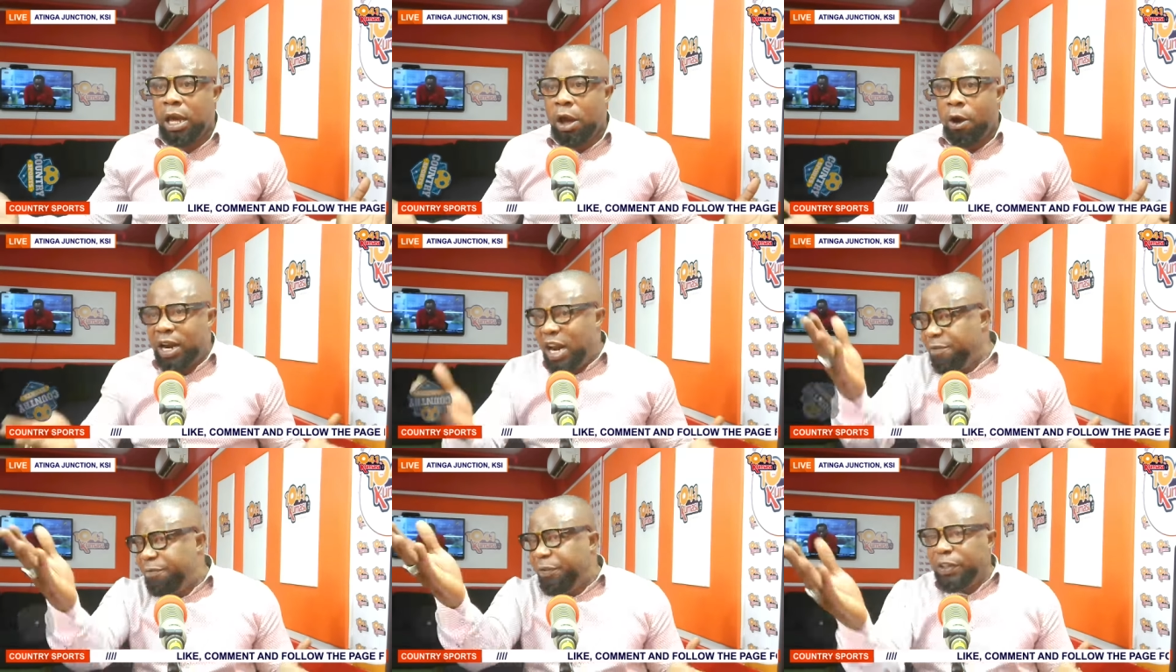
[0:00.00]

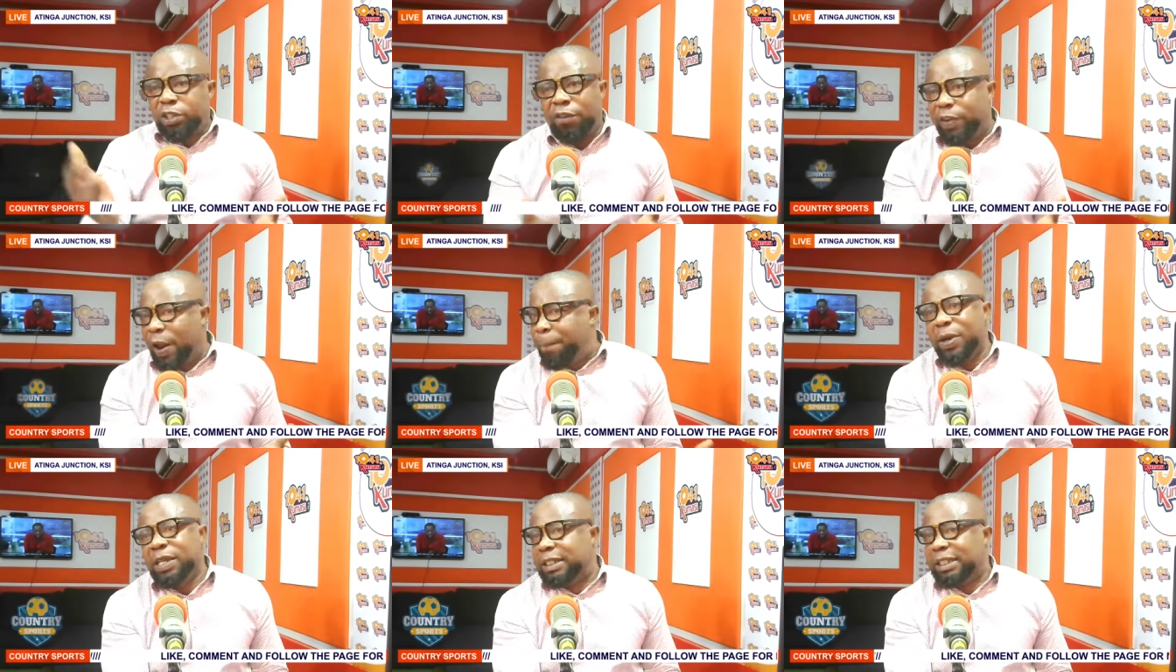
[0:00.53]
On the face of
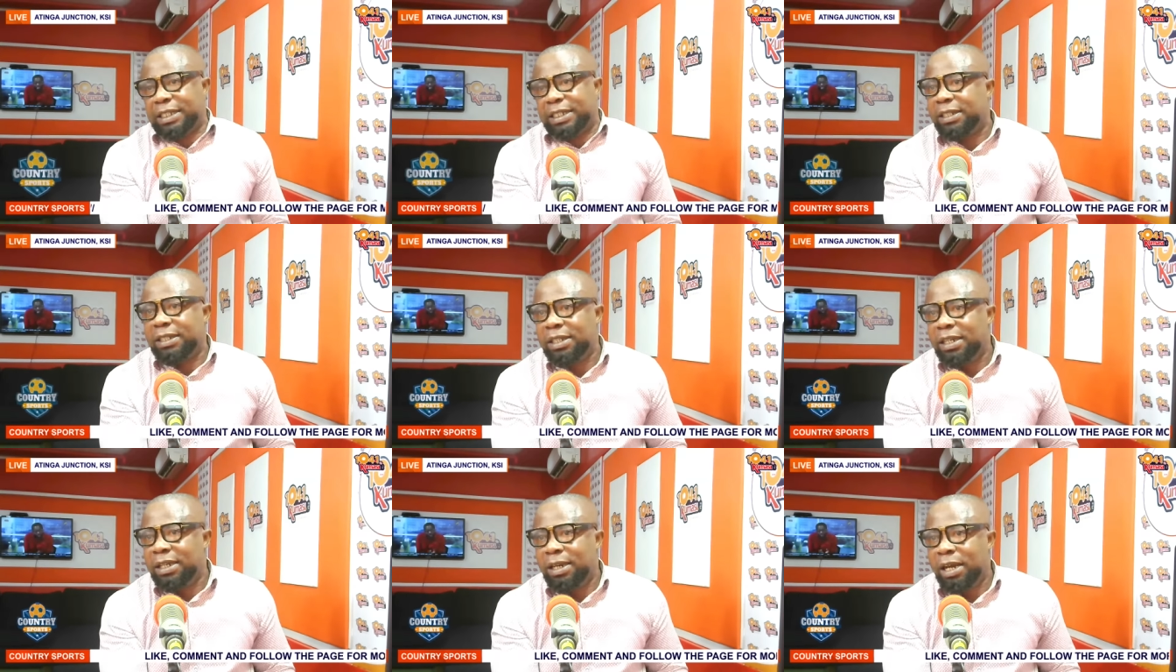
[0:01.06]
the pin sheet.
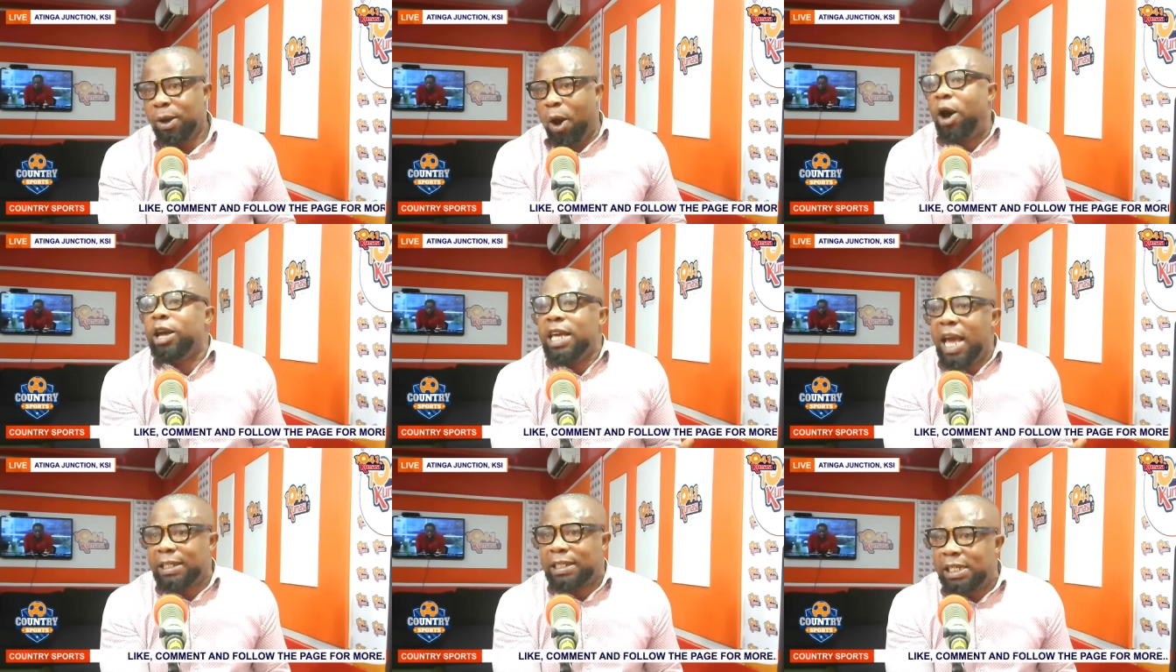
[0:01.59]
Sure. Oh
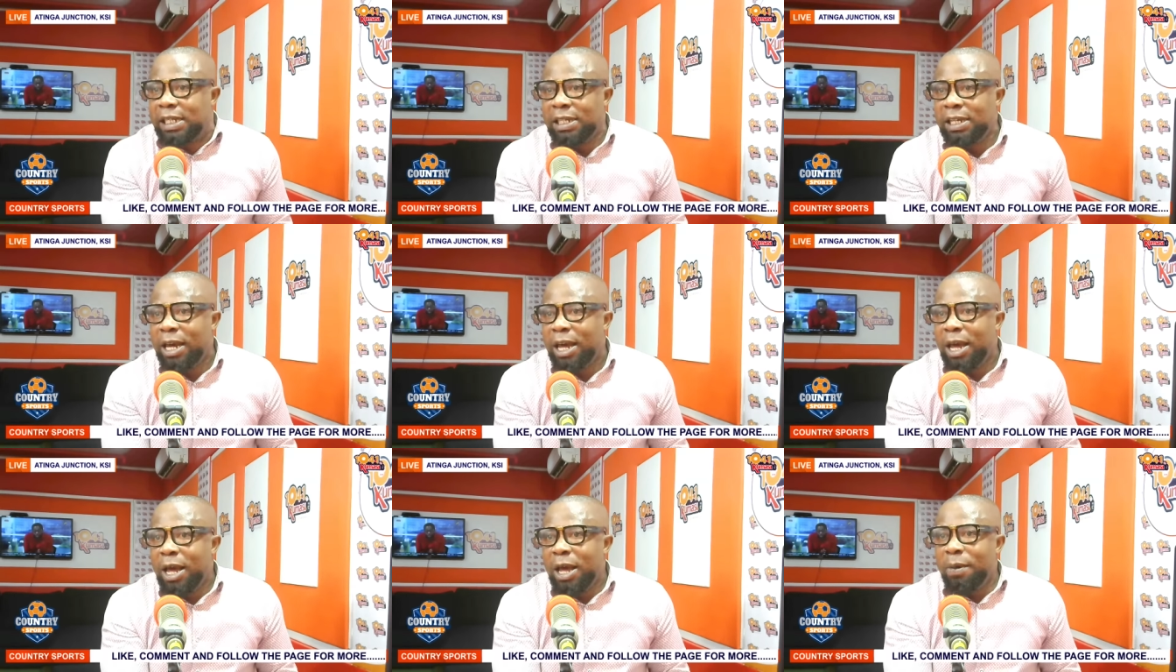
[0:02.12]
yes.
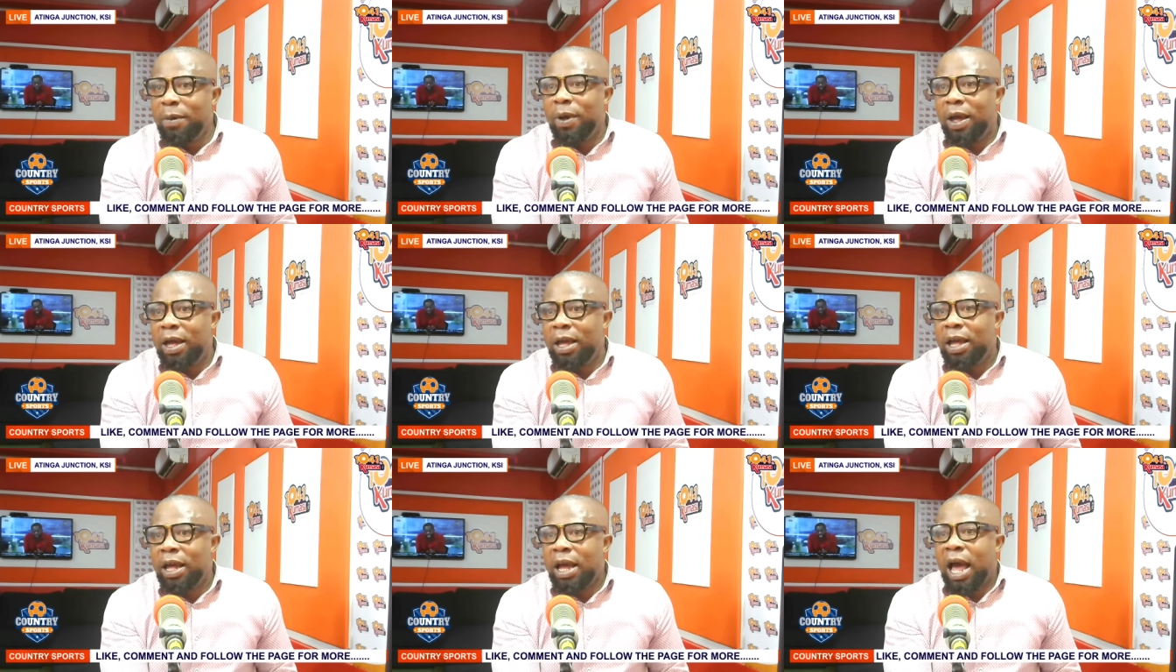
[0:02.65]
Ah, pin
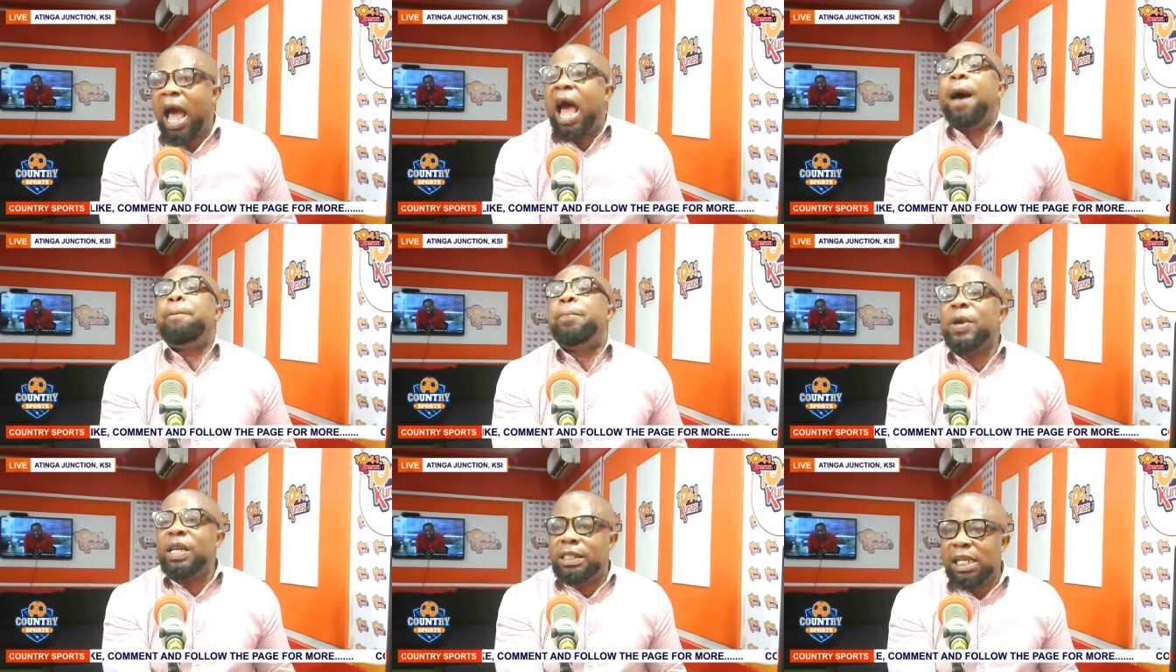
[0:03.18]
sheet. Ah,
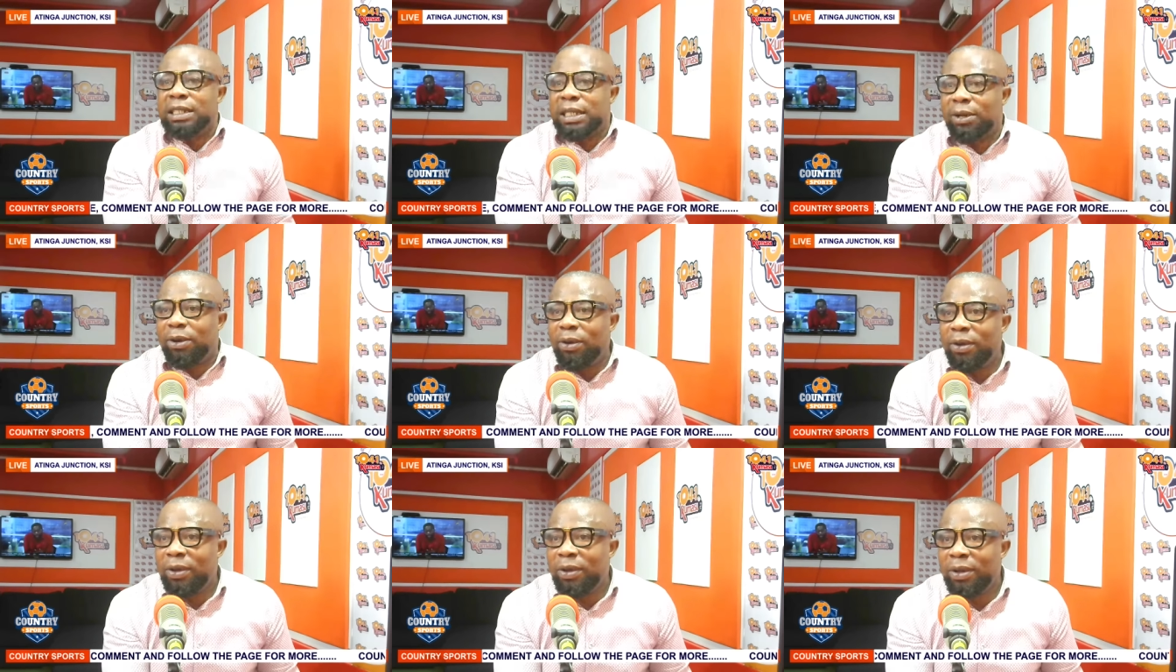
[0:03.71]
pin sheet, you
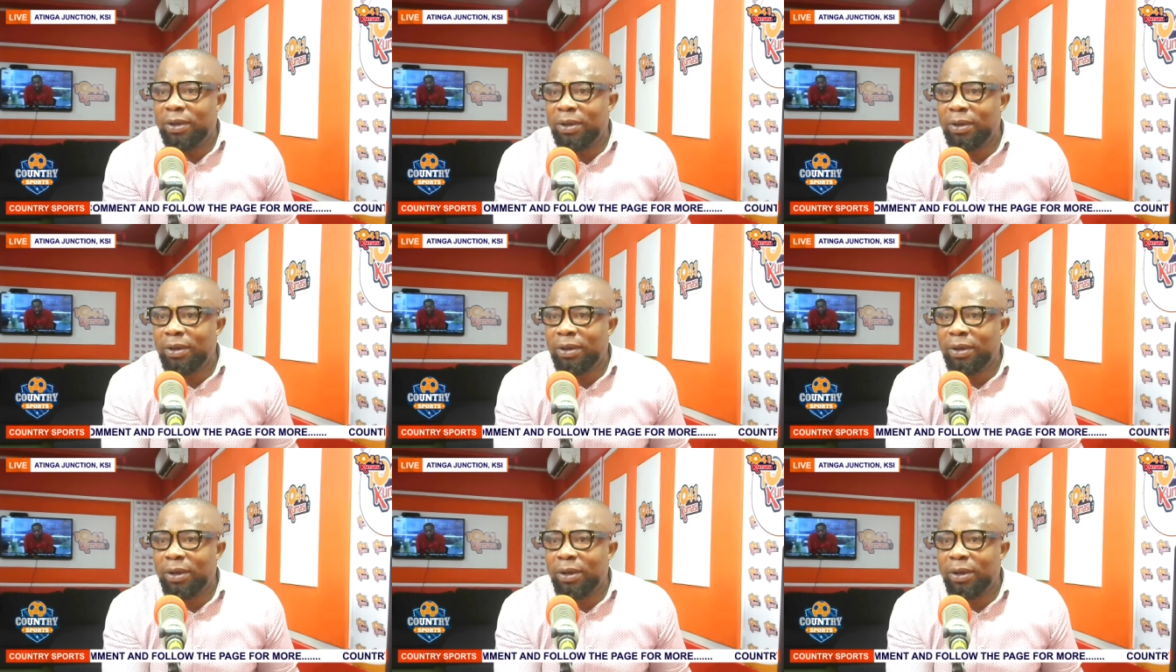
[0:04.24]
know. Oh.